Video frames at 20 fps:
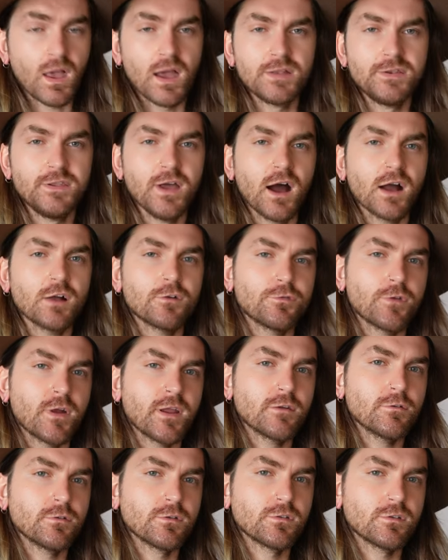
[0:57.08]
A dark
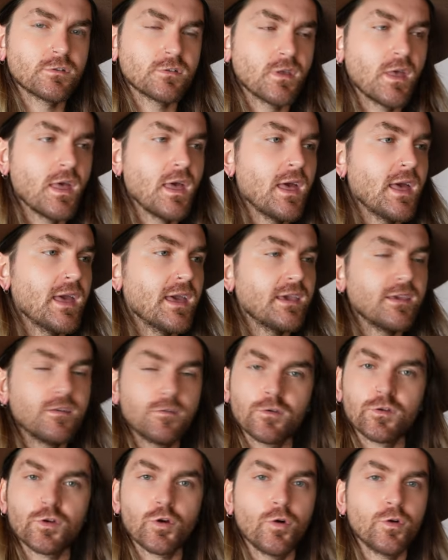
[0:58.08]
fragrance
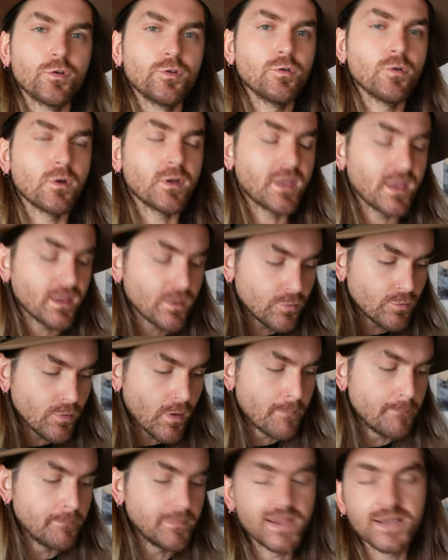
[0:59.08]
isn't going to get you
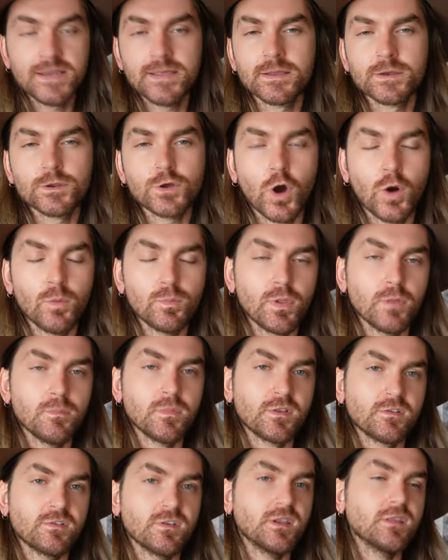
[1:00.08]
immediate
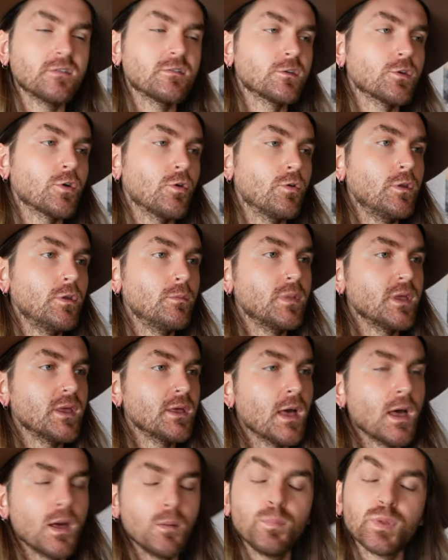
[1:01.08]
compliments. It isn't to
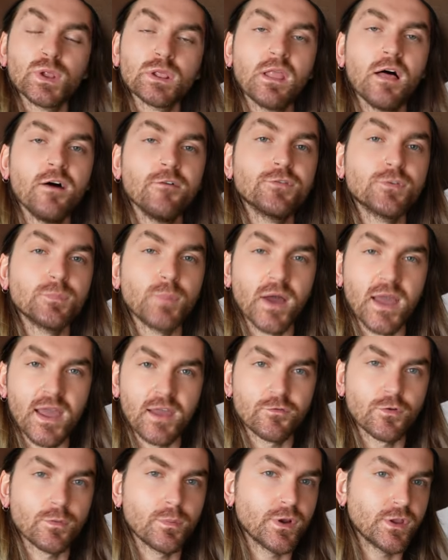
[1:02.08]
be beloved by
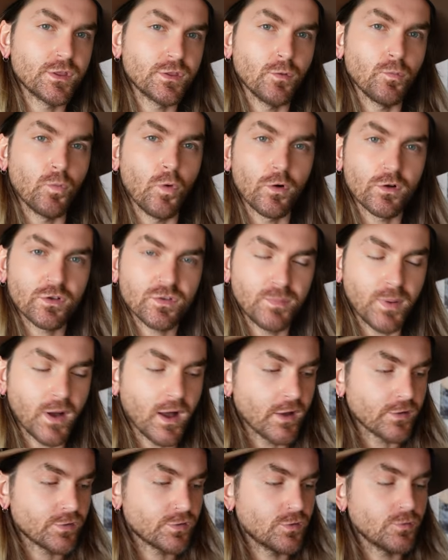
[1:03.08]
everybody that walks
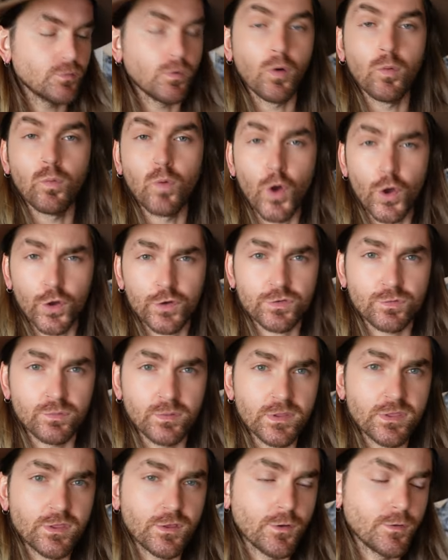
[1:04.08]
past you or works
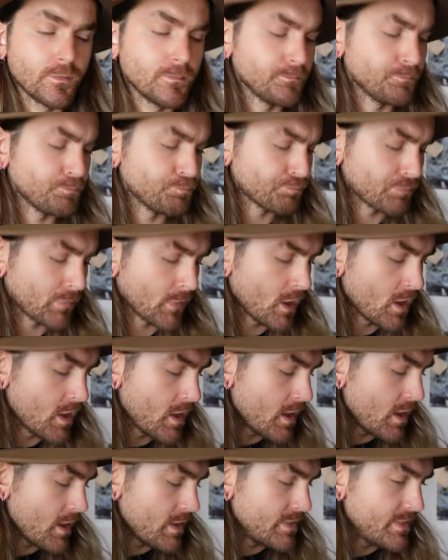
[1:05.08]
with you.
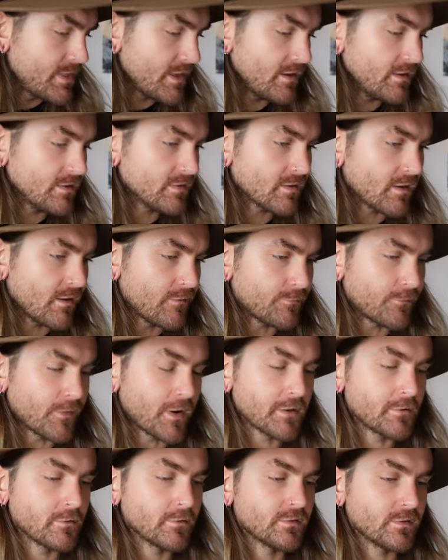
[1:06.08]
These are
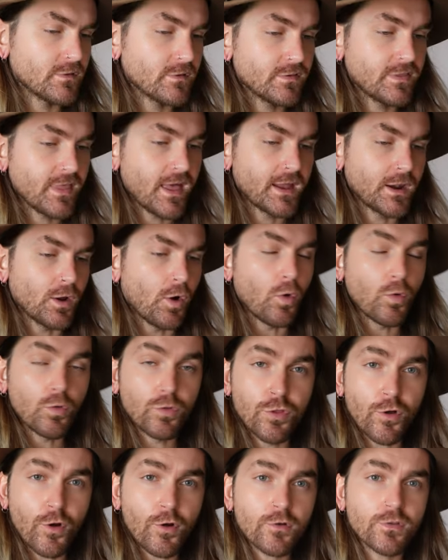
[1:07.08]
fragrances that,
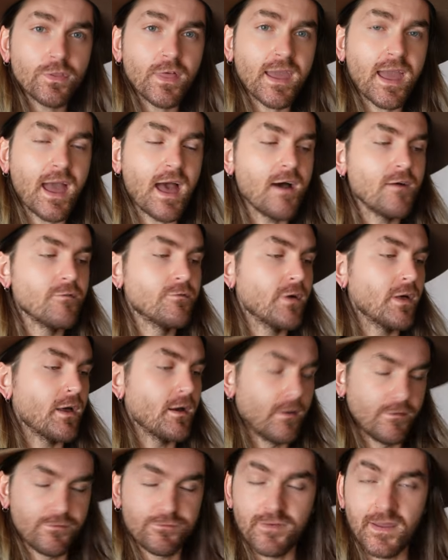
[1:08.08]
although they have
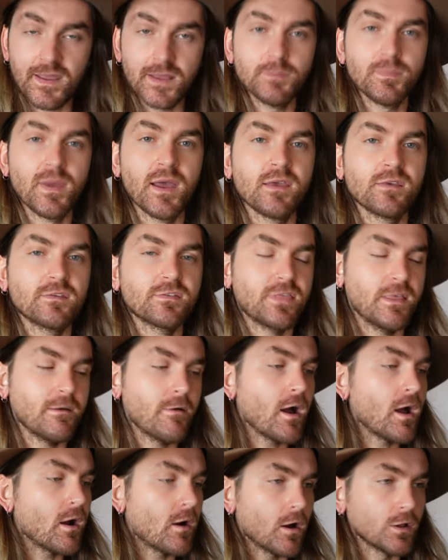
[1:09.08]
a fan base, there
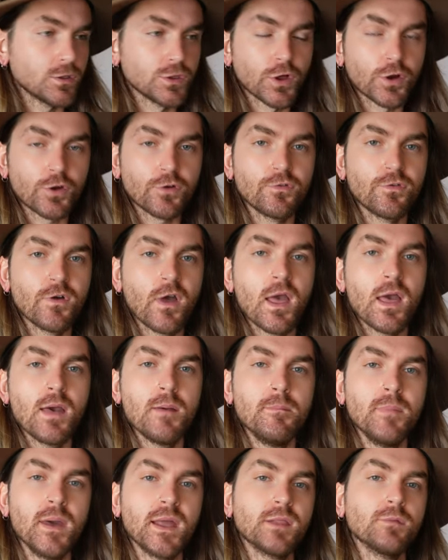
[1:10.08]
are a lot of
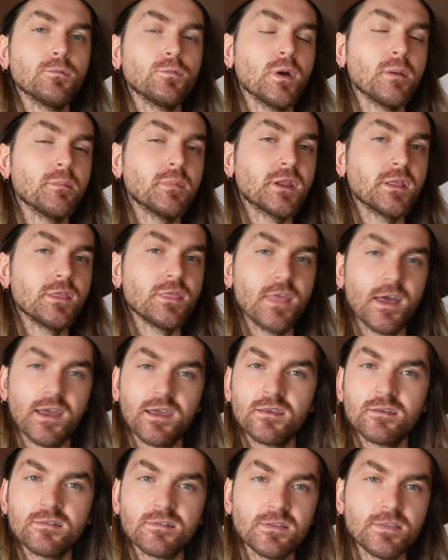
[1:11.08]
men and women and
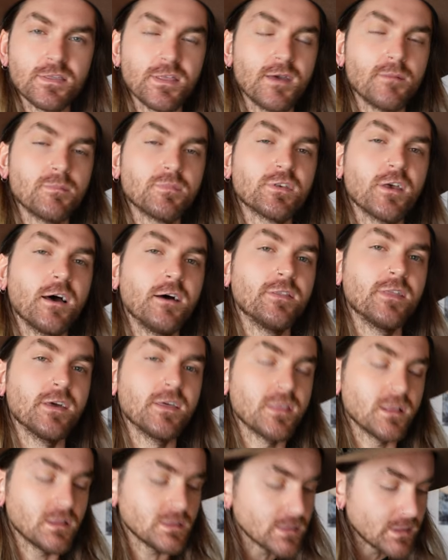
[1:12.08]
theys and thems out there
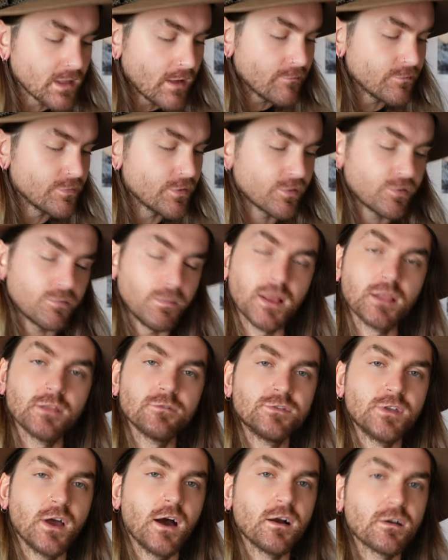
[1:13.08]
that love the smell
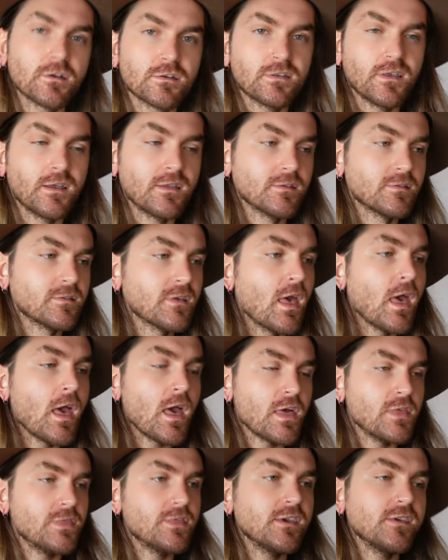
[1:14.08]
of dark scents.
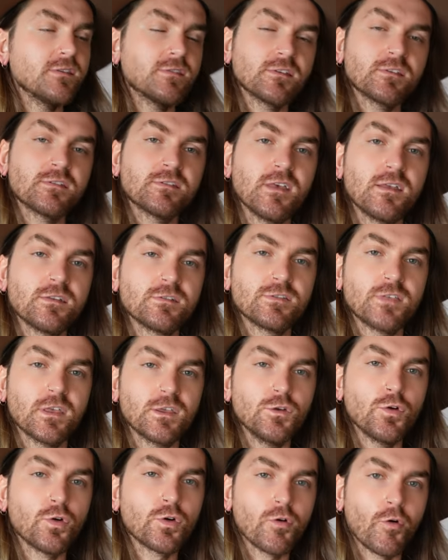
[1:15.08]
These are scents
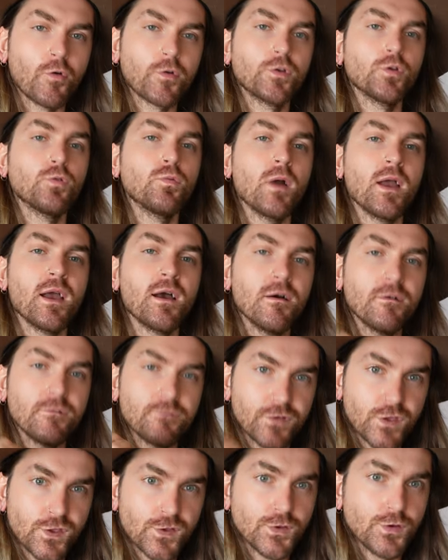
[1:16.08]
that you're going to wear
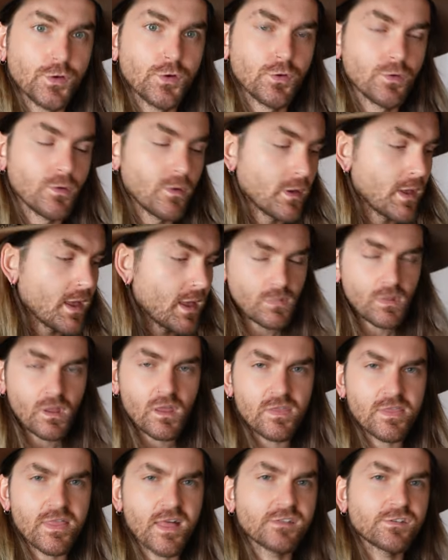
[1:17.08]
for you.
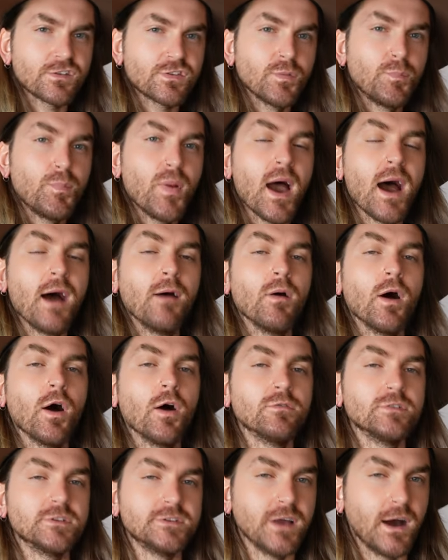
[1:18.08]
That's the power
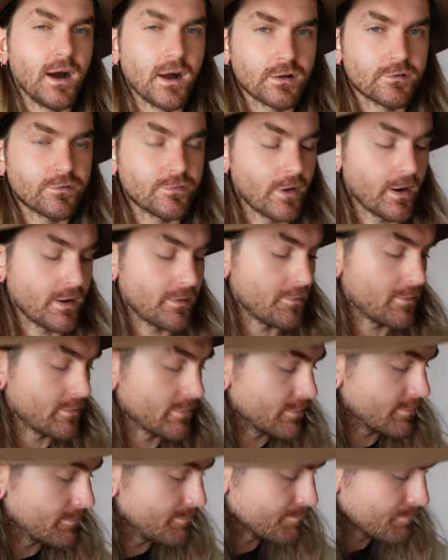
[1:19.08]
of a dark
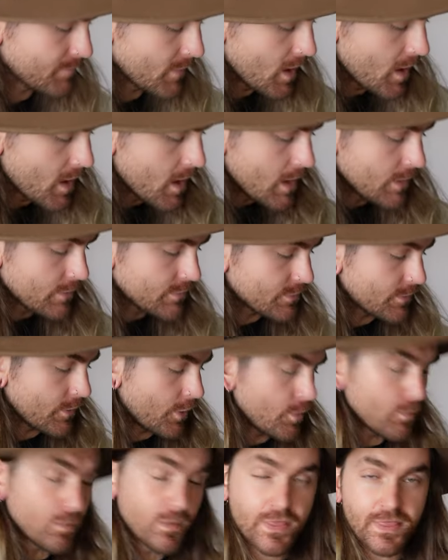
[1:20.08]
fragrance.
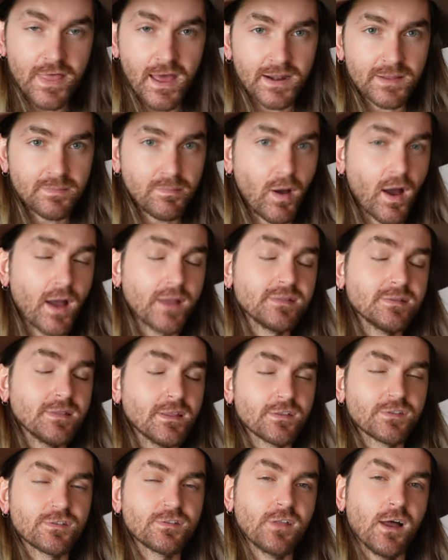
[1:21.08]
So, with that in mind,
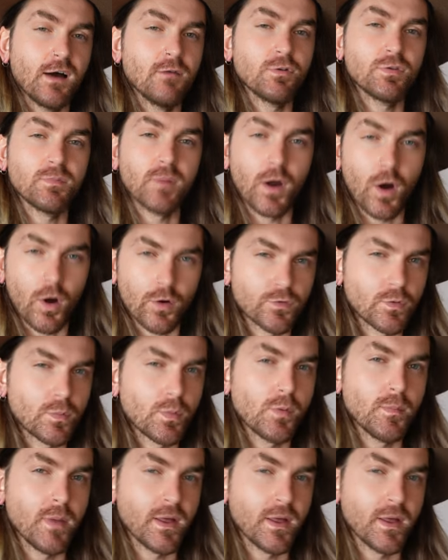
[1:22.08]
let's start with my honorable